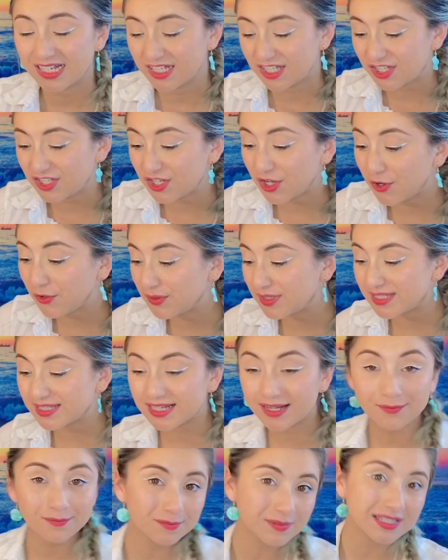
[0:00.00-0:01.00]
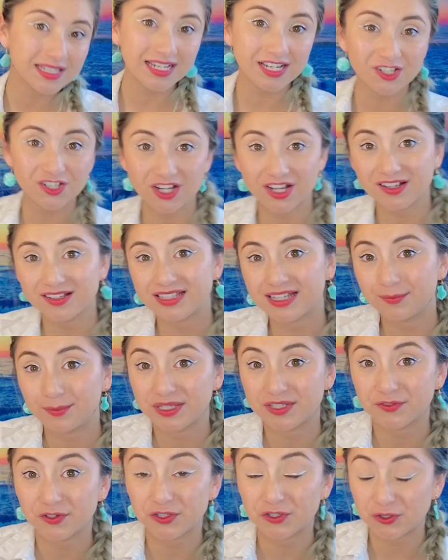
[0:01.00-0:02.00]
So some seashells that
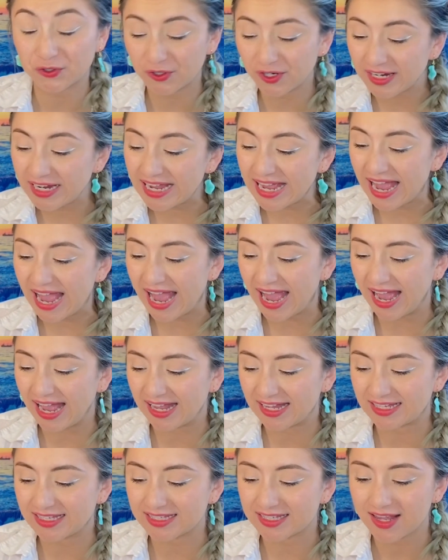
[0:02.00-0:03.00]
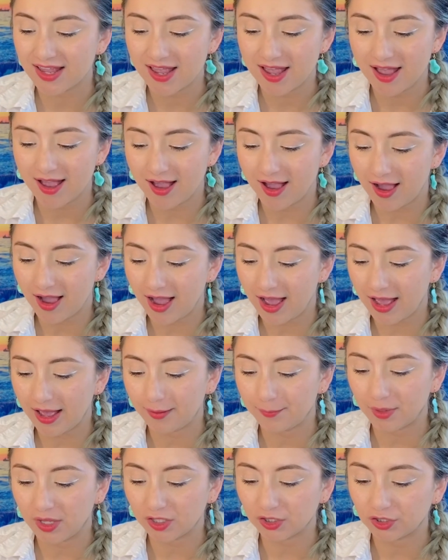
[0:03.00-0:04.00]
Miss Victoria has
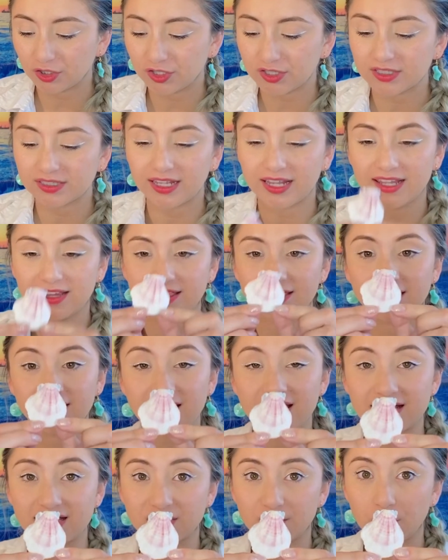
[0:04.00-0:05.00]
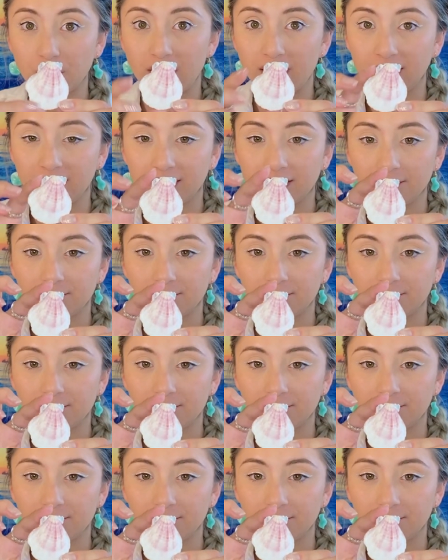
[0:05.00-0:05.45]
look like this one.